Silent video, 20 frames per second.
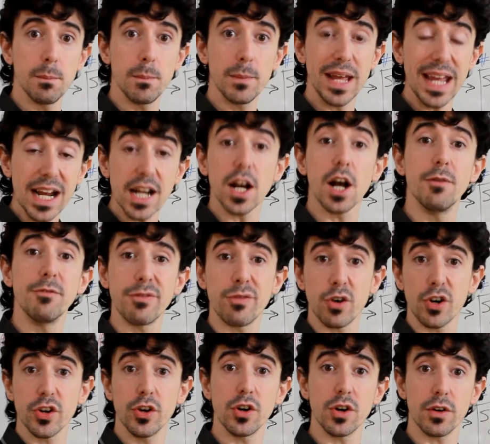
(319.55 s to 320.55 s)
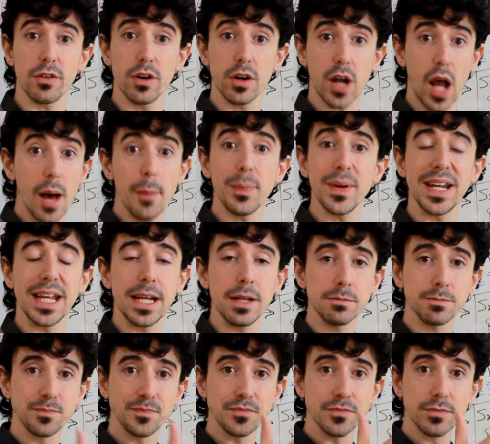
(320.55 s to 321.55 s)
income for your
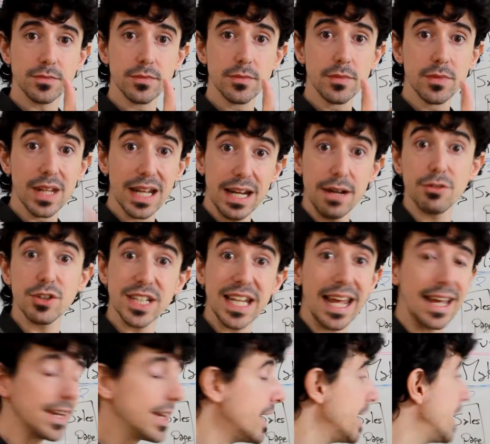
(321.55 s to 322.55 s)
company every day.